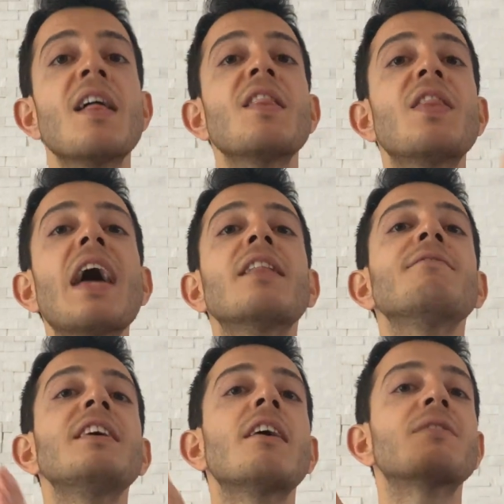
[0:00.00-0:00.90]
Then
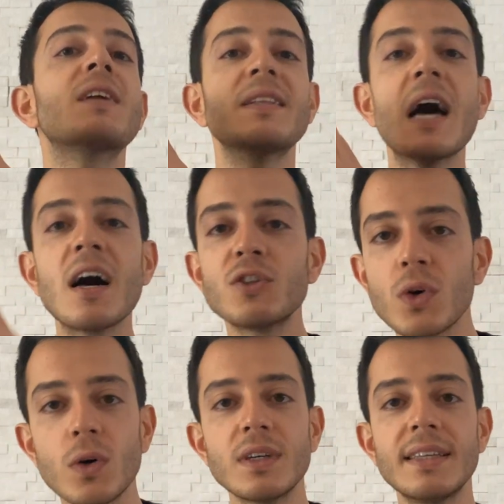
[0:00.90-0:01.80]
we have
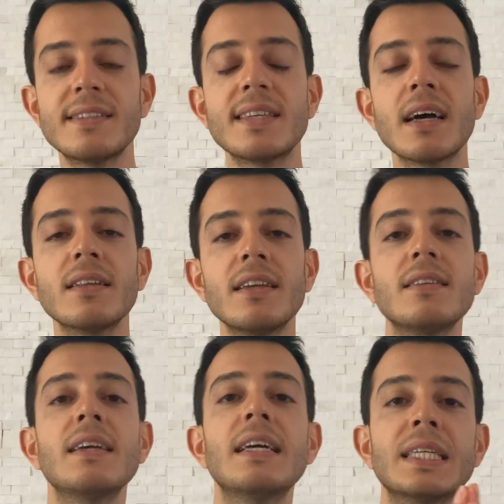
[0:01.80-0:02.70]
granato in
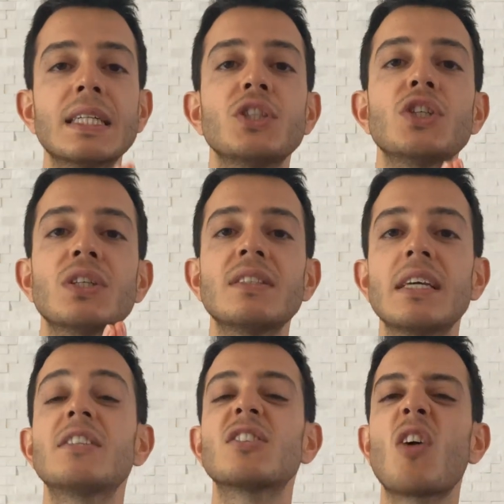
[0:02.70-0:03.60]
Italian. In English you can say
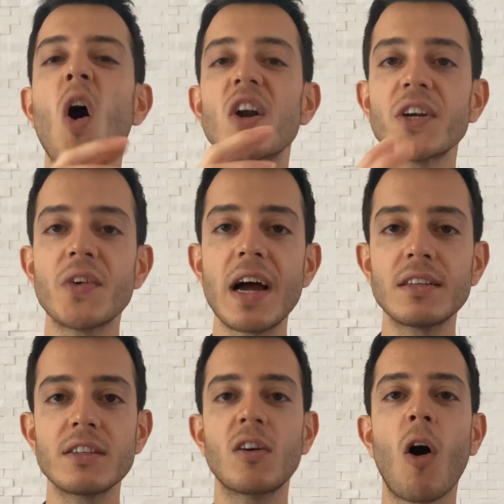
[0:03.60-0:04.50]
it's garnet
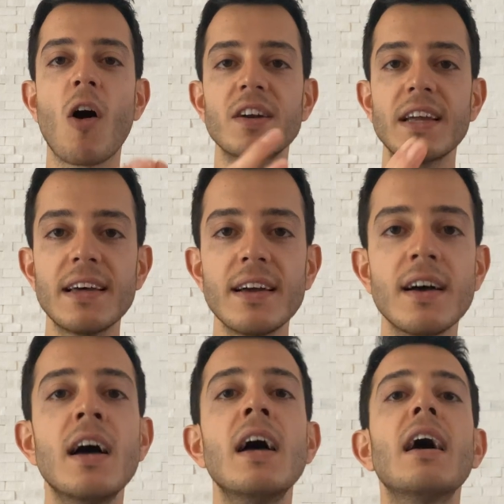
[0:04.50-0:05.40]
red, garnet.
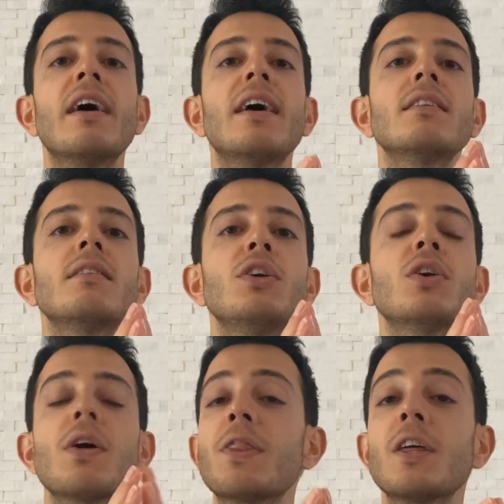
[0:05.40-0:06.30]
And you
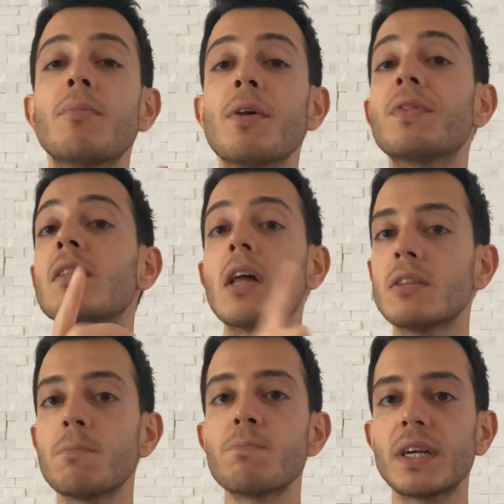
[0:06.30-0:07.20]
can think about the
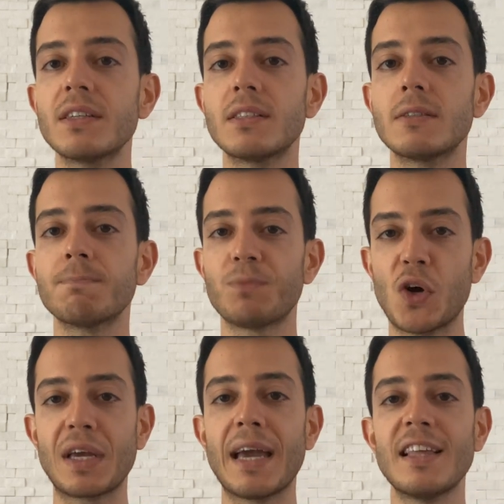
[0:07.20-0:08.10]
London bricks.
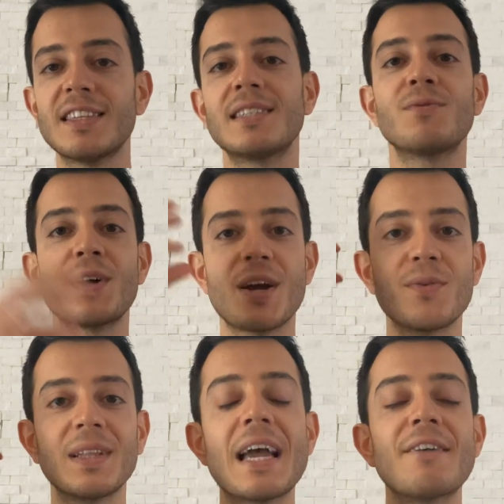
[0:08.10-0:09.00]
Okay, this is what I
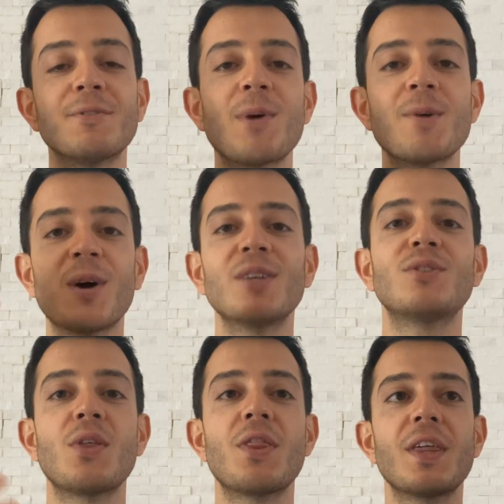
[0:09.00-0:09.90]
really have in my mind
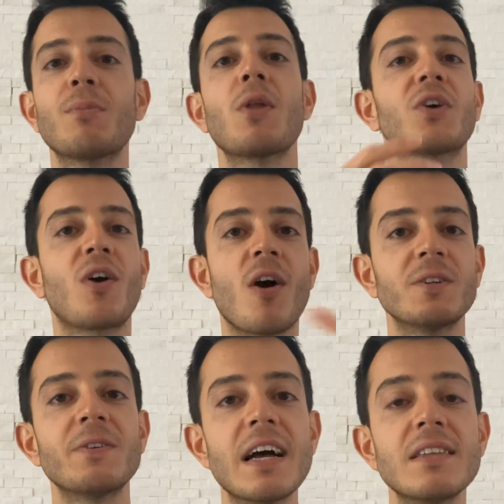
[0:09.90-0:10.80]
to think about the
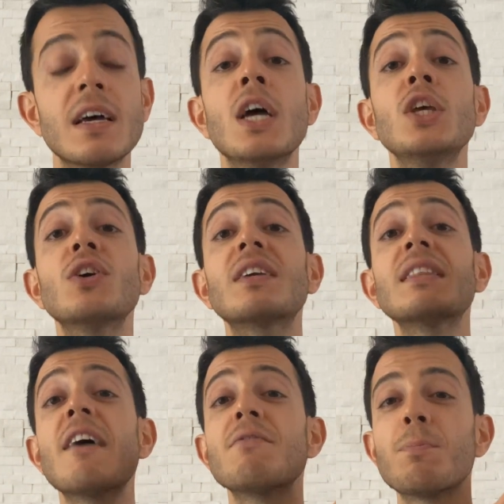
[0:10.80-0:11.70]
garnet red. You can
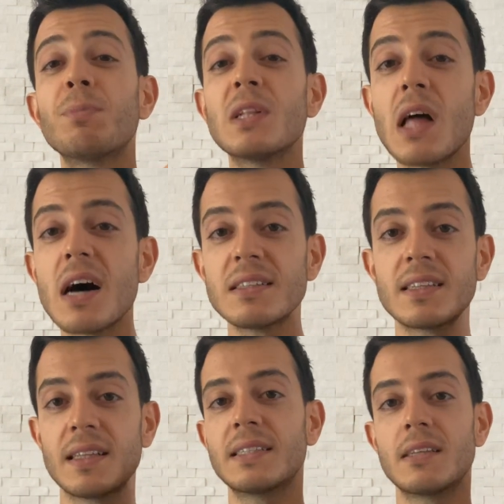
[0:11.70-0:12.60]
have the blood as
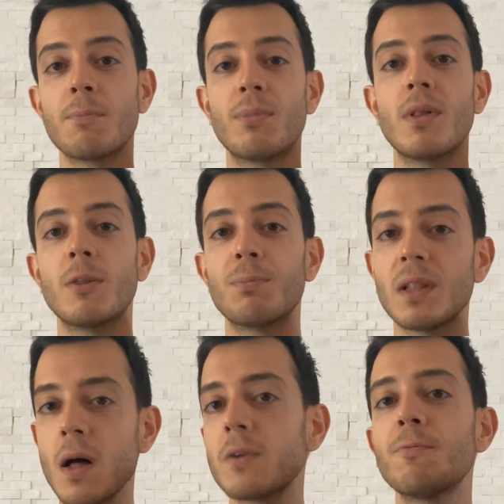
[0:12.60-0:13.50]
an example, the
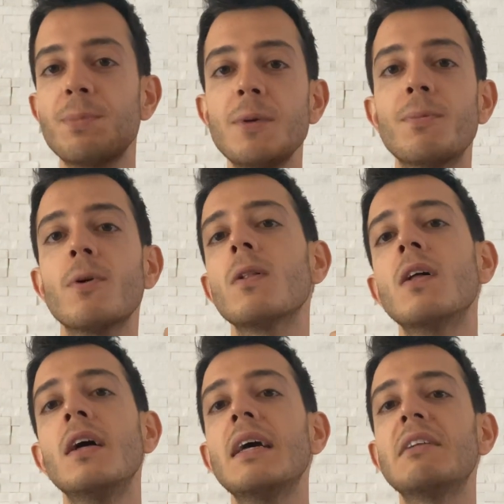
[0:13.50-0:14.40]
blood of people,
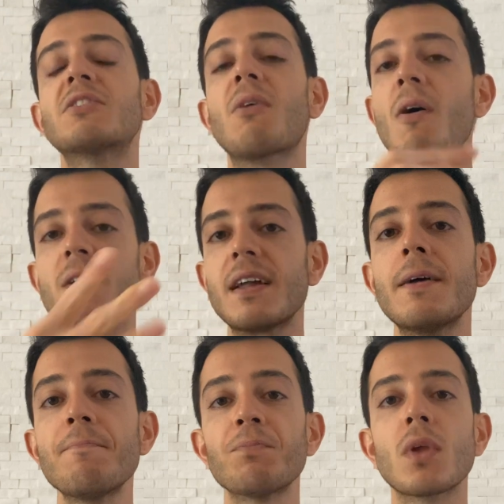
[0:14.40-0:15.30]
it's
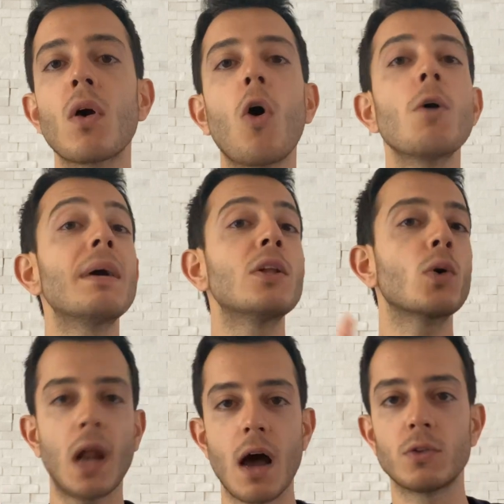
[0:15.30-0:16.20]
garnet. Or
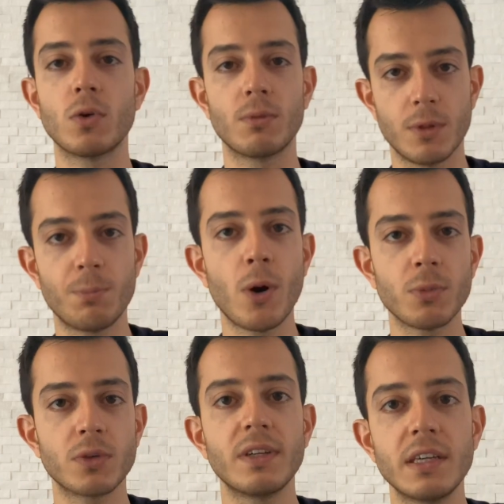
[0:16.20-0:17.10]
melograno, the
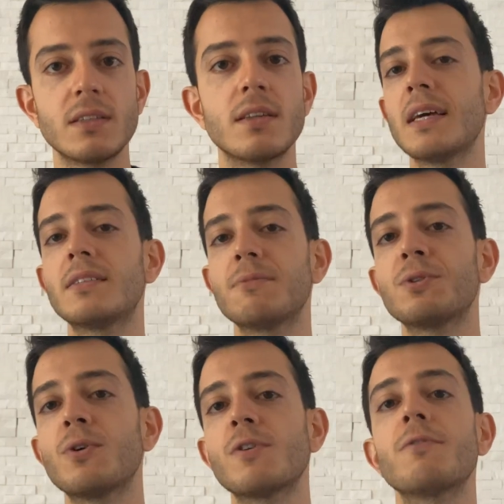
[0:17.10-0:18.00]
pomegranate has some
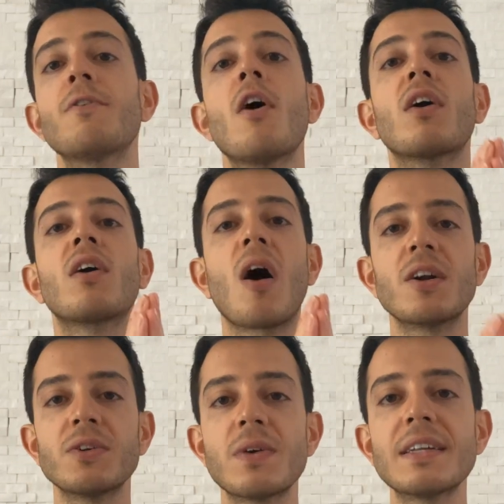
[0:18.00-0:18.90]
sort of
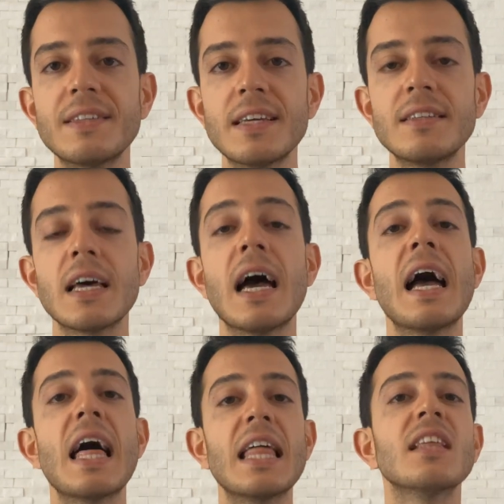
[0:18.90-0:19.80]
garnet red in it.
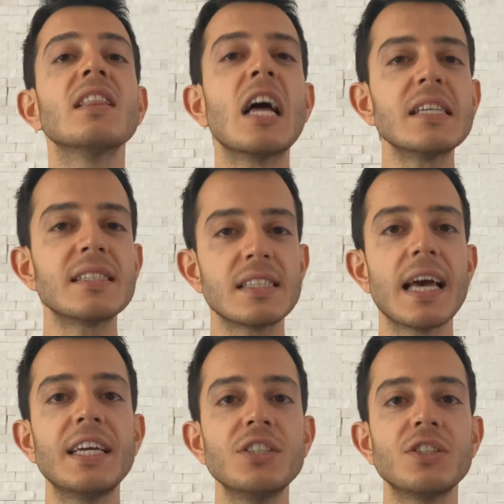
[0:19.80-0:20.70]
And the last
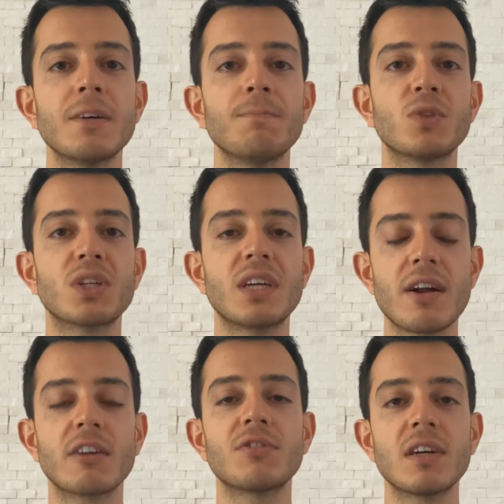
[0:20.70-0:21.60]
stage to
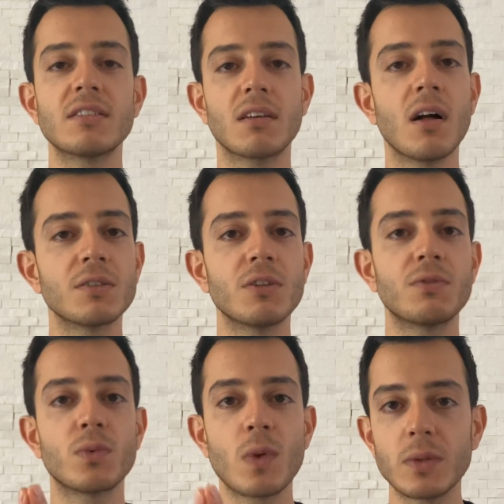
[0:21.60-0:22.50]
characterize the colors of
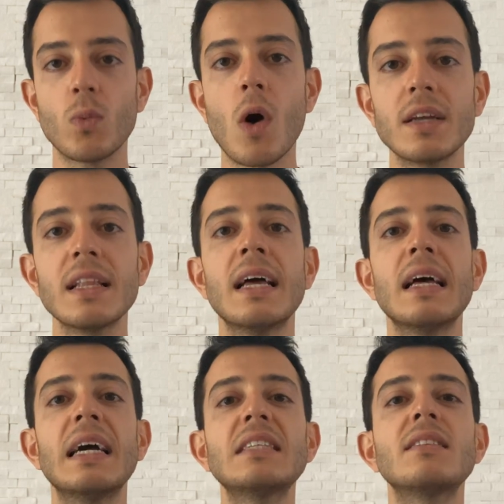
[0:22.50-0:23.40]
the red wine
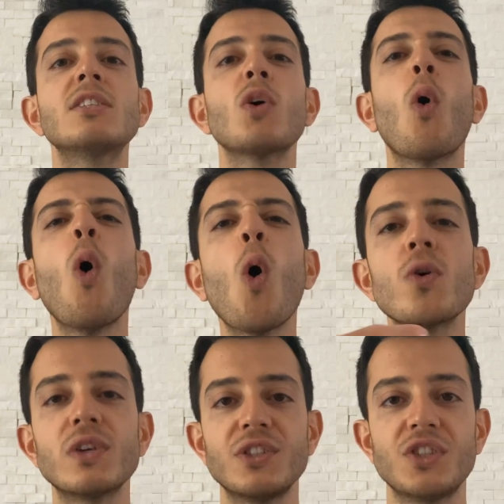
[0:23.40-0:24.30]
is this
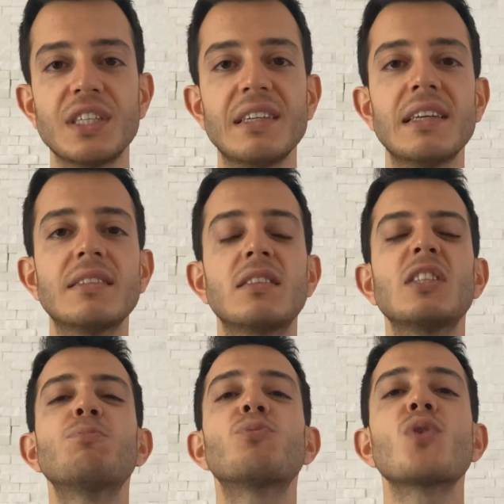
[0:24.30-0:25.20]
orangey, it's
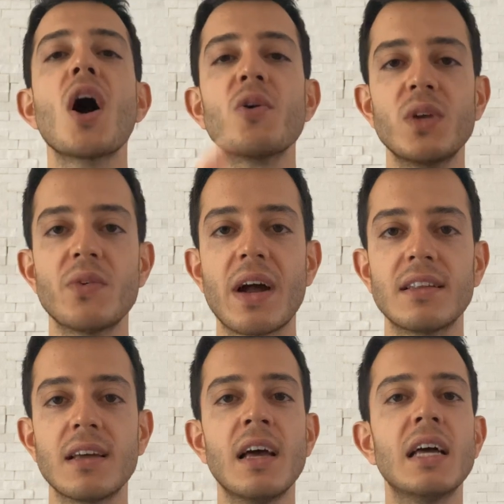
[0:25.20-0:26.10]
this browny
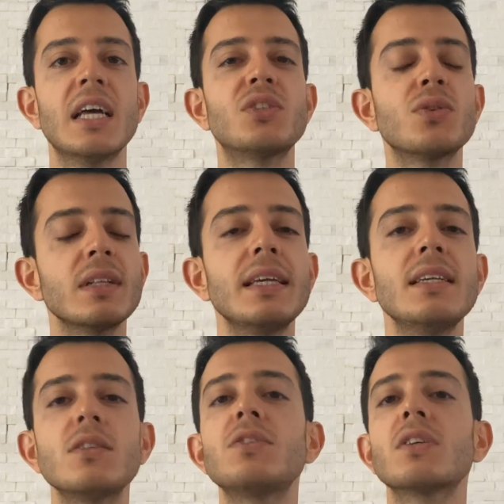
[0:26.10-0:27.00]
red. It's really
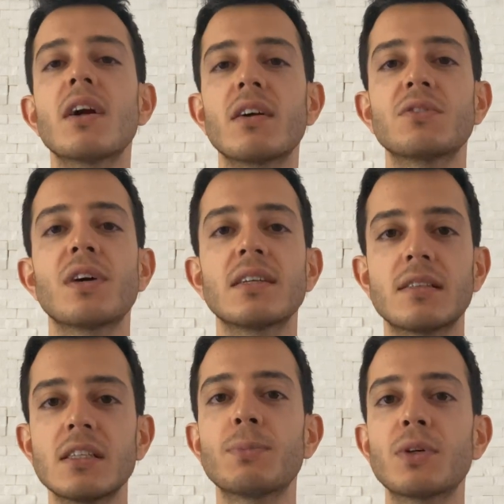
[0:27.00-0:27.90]
easy to characterize
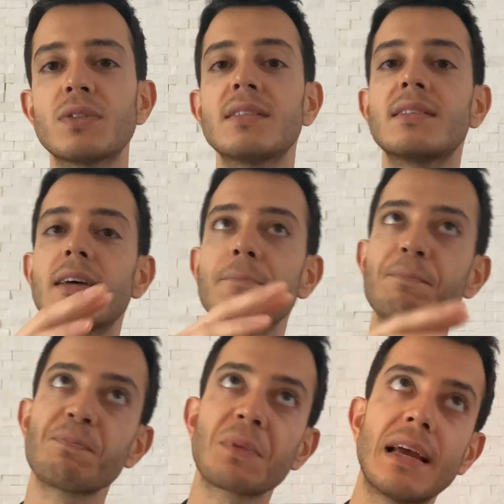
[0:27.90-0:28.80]
this because it's
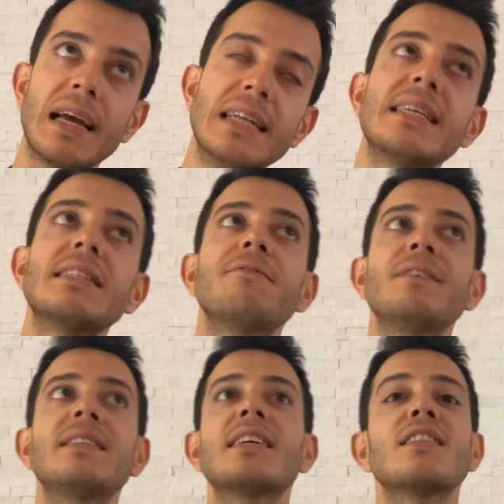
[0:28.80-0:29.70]
as if
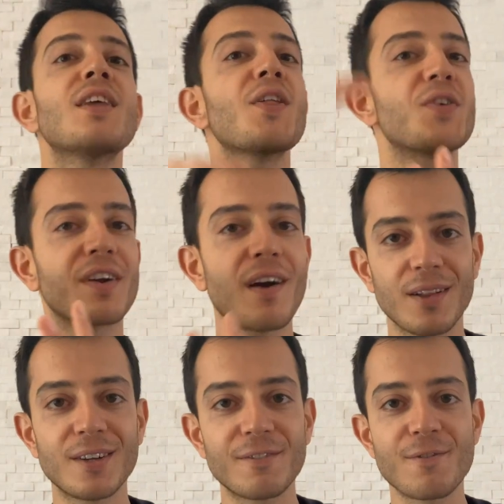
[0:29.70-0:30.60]
it's another
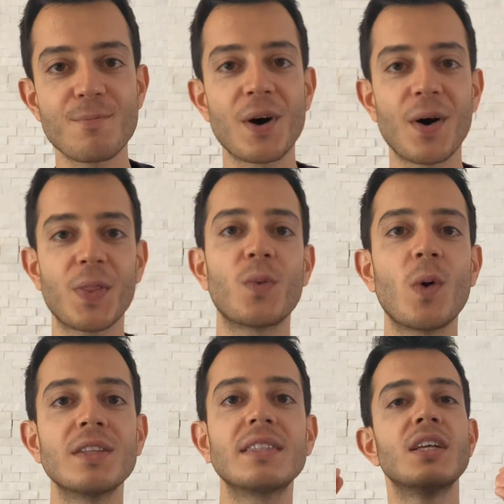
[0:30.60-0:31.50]
color from the other
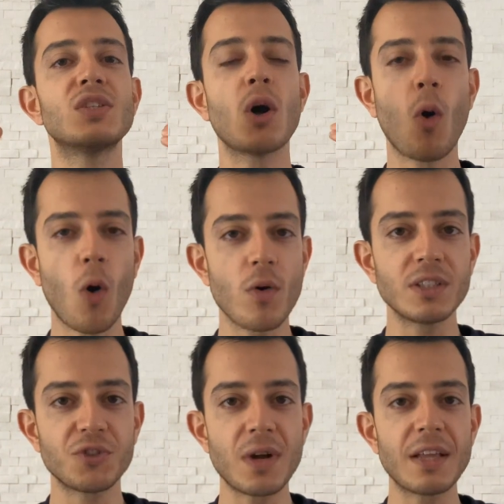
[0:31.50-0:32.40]
ones. So
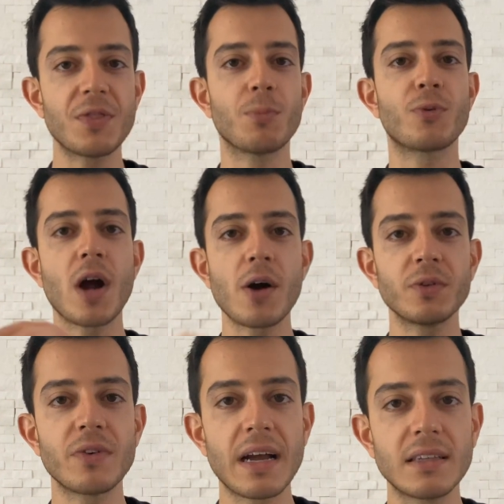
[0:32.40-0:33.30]
orange red, the browny
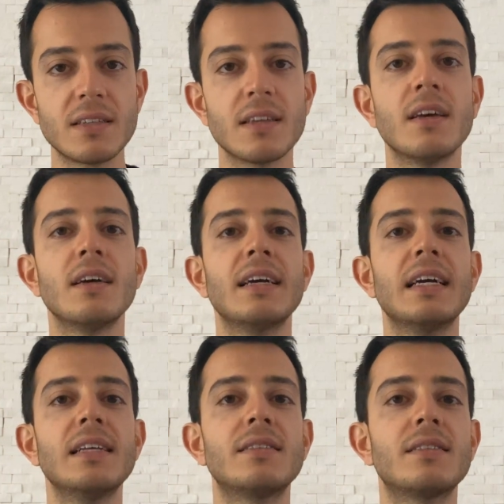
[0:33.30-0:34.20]
red,
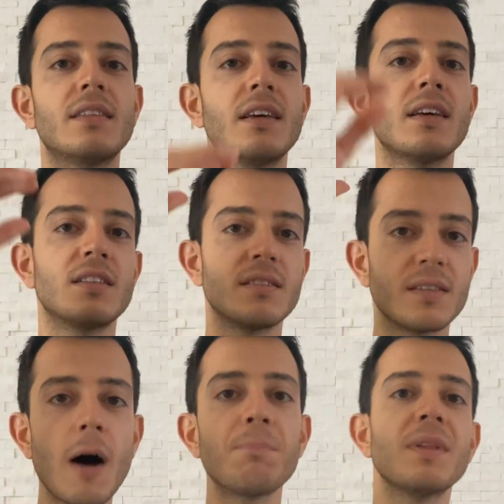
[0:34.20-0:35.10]
it's the
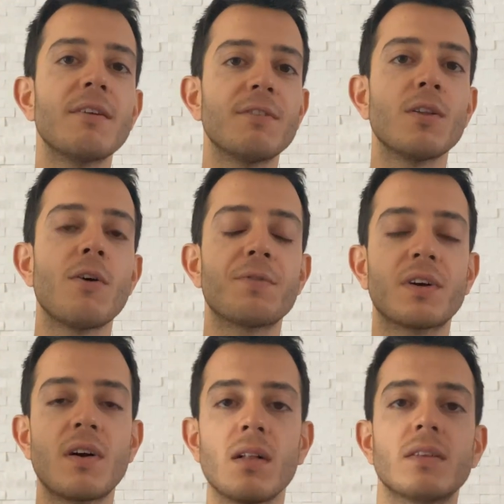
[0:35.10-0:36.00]
top level of the
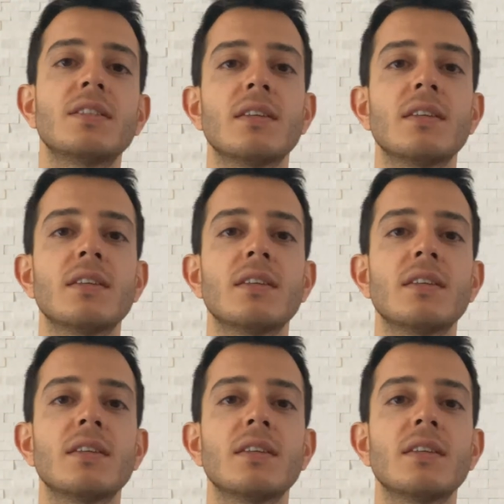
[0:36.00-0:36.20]
colors.